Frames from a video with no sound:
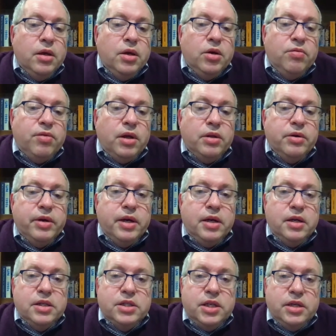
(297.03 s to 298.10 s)
Following an
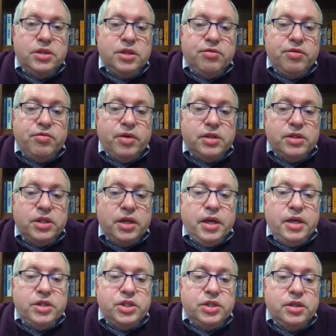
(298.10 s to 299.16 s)
extensive
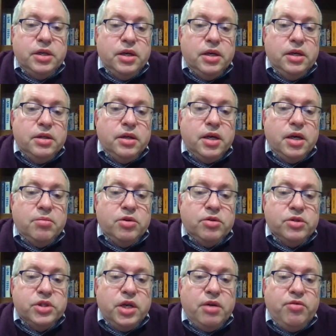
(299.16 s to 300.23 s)
investigation, the Chemical
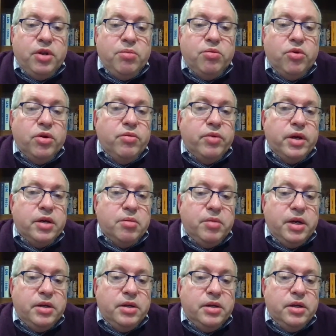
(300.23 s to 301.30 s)
Safety Board
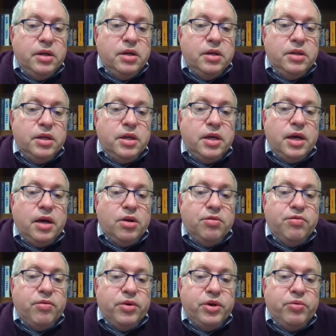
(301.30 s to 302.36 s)
recommended that
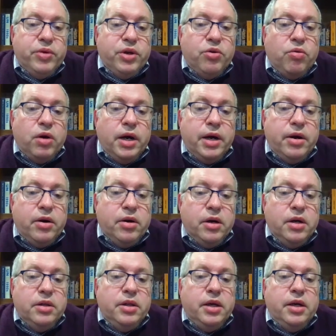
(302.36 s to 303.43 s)
California require
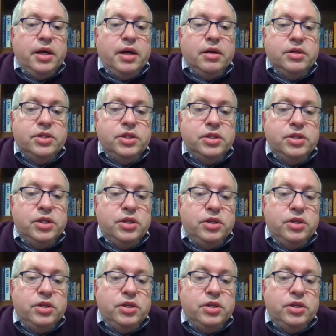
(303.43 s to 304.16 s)
the analysis and